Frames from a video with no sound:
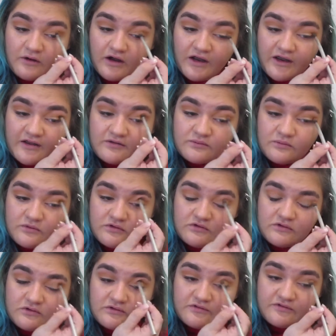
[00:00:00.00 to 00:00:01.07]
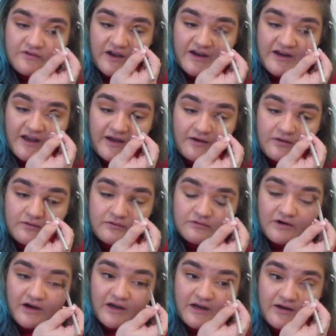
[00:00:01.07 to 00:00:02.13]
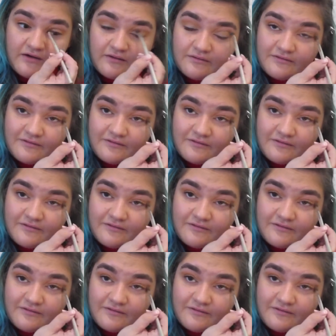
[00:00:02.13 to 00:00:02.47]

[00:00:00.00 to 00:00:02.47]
I guess we'll find out, right?